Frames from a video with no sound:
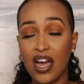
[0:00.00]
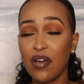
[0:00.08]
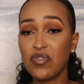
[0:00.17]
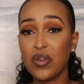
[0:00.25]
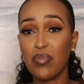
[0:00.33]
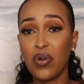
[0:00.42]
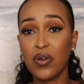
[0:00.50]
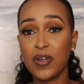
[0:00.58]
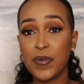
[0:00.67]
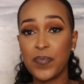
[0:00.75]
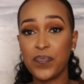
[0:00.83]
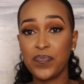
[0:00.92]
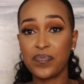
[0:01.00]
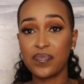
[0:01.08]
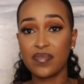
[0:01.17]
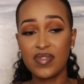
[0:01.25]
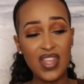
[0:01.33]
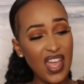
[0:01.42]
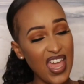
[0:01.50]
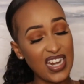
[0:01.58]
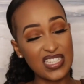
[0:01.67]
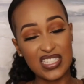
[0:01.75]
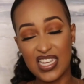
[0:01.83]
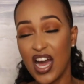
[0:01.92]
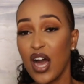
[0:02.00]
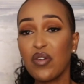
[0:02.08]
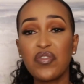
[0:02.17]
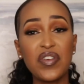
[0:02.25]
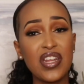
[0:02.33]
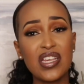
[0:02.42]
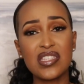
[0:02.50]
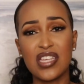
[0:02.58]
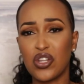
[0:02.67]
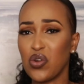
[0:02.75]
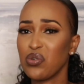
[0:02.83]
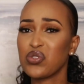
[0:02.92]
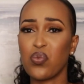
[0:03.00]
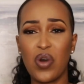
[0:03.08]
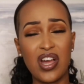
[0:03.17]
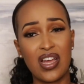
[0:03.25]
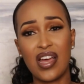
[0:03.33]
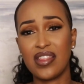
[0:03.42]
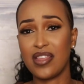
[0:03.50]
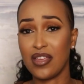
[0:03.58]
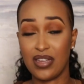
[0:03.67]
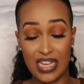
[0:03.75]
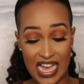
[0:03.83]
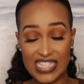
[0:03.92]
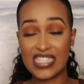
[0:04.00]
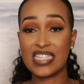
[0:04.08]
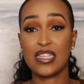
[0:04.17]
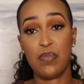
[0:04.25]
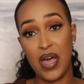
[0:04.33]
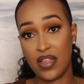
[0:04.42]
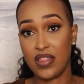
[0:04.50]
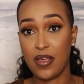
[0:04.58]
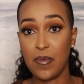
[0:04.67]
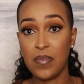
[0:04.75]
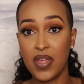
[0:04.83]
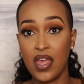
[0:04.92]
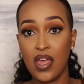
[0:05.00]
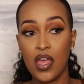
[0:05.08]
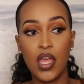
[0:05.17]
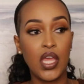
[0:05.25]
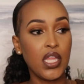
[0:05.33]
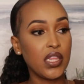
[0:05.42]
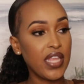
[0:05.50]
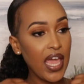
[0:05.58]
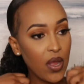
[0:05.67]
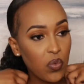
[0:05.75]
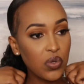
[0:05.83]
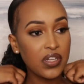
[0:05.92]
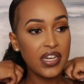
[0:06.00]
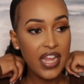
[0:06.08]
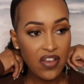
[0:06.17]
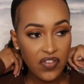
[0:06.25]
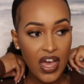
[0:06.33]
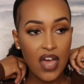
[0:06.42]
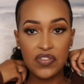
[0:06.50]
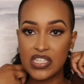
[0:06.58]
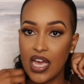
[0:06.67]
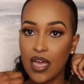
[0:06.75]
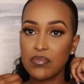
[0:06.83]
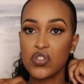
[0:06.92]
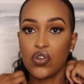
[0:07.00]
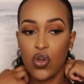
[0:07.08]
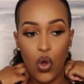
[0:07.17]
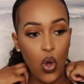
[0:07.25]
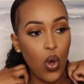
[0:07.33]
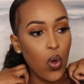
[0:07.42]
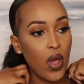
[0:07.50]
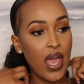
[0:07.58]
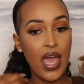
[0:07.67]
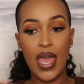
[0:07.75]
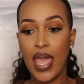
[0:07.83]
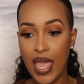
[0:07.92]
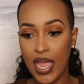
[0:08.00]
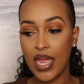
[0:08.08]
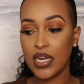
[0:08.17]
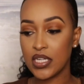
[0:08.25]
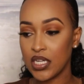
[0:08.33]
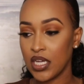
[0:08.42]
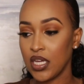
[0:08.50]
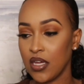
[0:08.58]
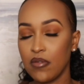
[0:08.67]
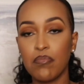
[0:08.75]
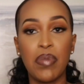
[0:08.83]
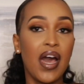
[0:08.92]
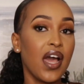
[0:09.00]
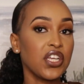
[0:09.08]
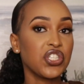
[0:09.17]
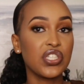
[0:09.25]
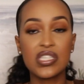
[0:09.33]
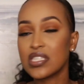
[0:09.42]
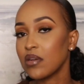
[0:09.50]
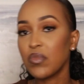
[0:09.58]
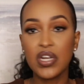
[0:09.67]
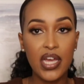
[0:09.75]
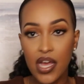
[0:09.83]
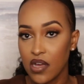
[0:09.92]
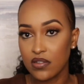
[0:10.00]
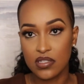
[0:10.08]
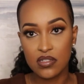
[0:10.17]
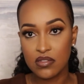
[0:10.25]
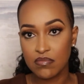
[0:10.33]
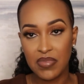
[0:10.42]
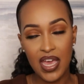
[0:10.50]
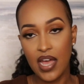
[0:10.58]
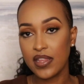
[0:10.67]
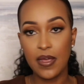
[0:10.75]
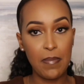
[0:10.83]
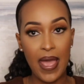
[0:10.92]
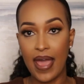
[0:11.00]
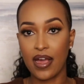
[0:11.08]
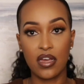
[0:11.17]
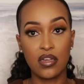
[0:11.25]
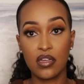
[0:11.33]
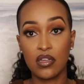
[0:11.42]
comfortable and is confident and knows what God says about them, they will never have time to go and bash someone else behind their back.